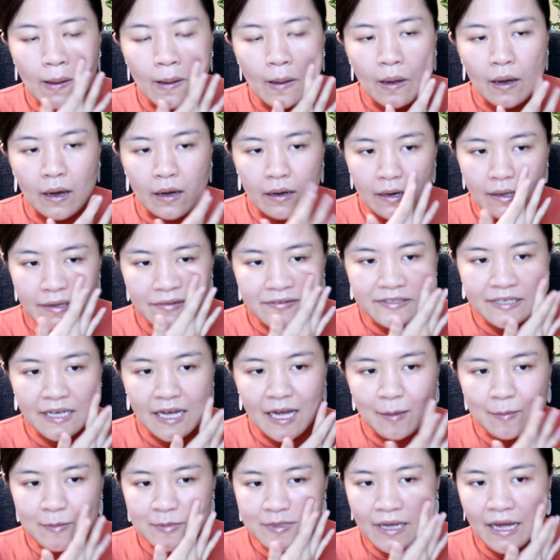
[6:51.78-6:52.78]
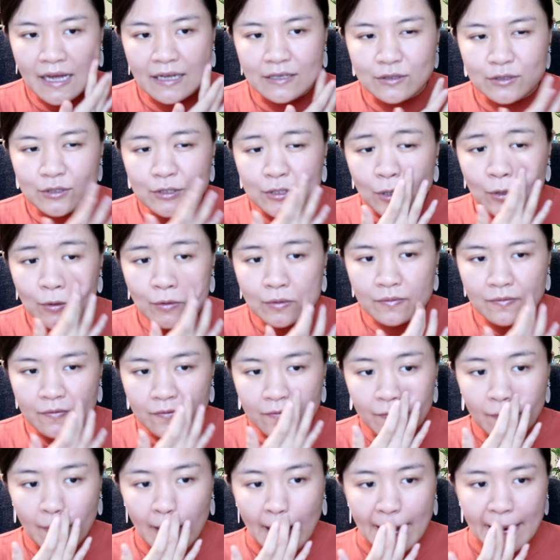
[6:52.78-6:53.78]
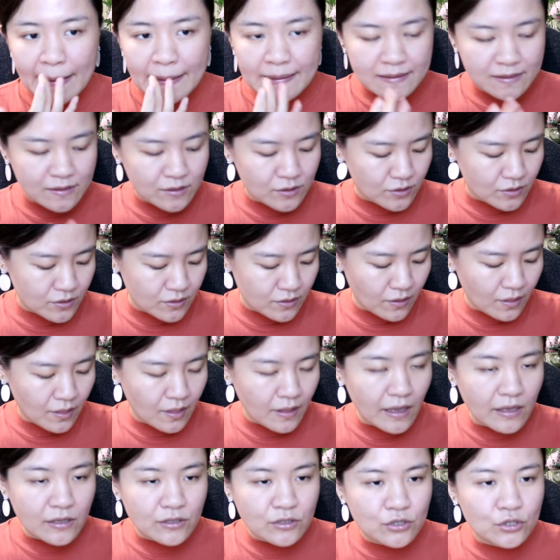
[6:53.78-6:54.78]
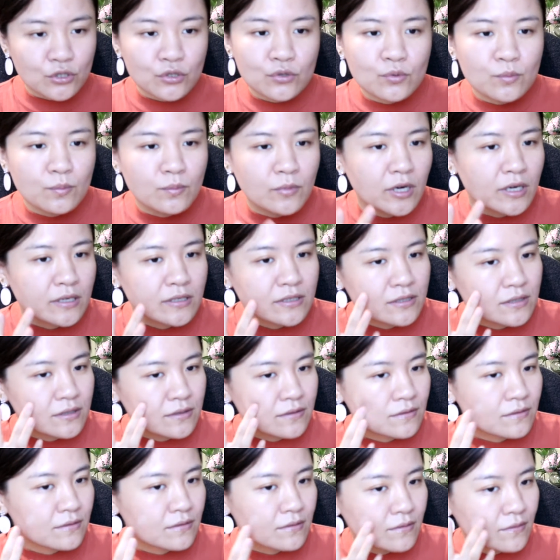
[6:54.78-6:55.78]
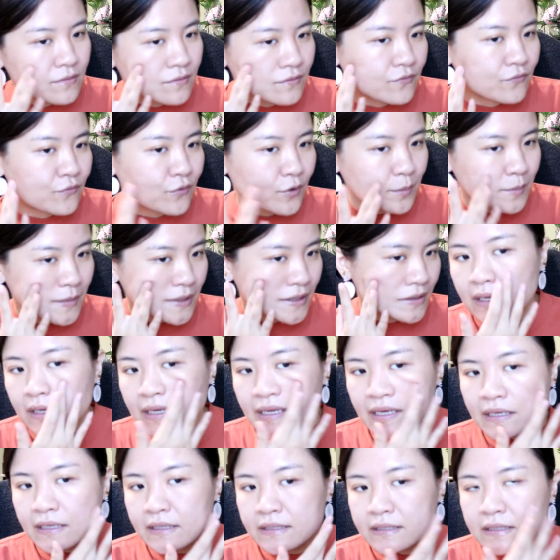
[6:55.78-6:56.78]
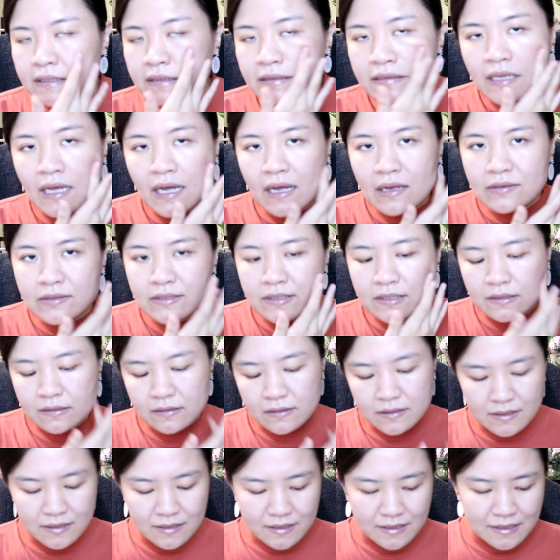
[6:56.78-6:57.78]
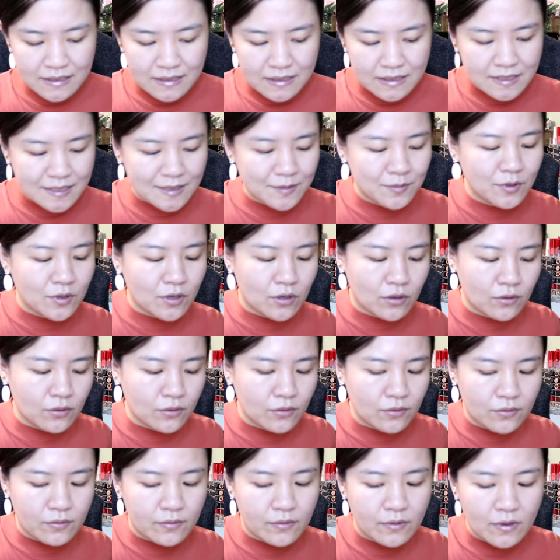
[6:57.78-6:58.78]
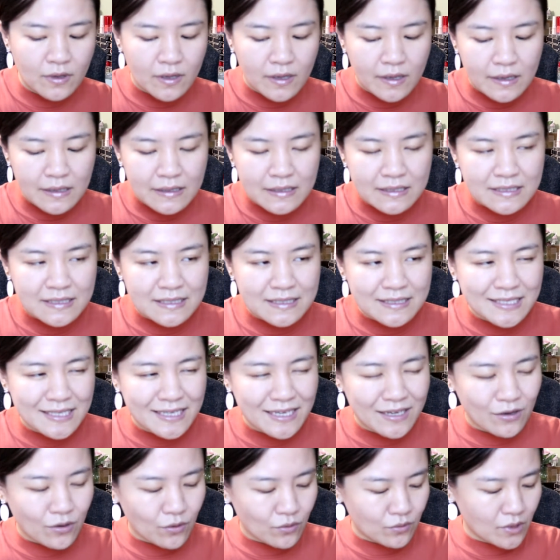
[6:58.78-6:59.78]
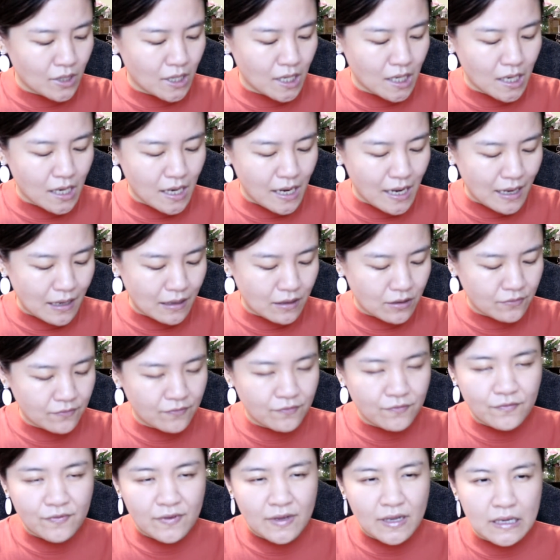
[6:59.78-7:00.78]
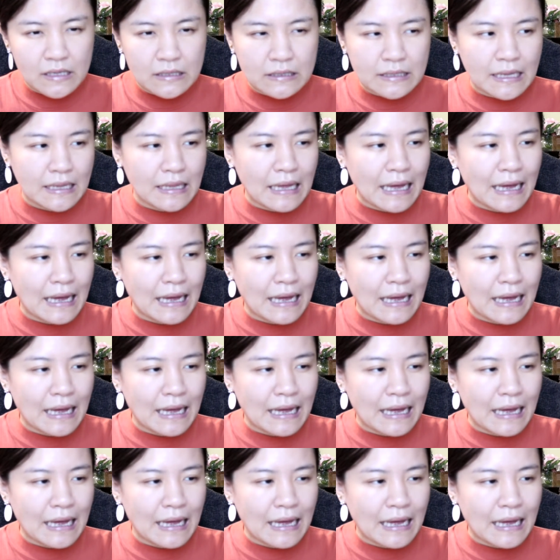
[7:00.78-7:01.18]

a lot of times I don't find they do much for me. It's not the typical silicone kind of feeling that